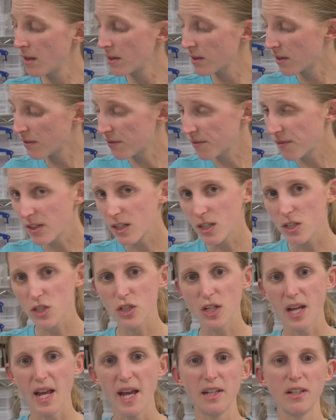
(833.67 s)
The
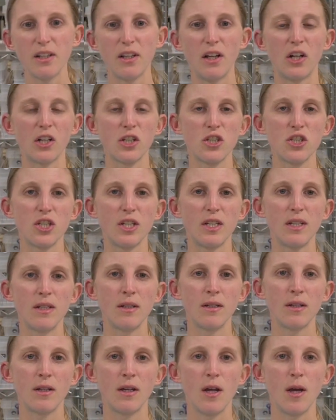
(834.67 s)
finished catalog sheet
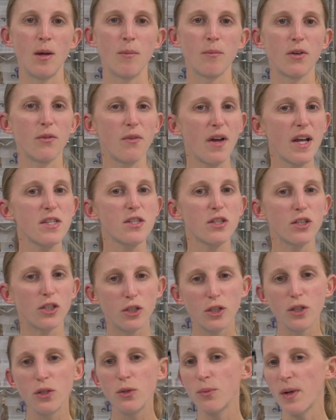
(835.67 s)
provides a
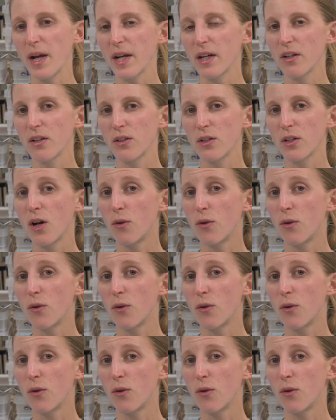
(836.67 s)
good record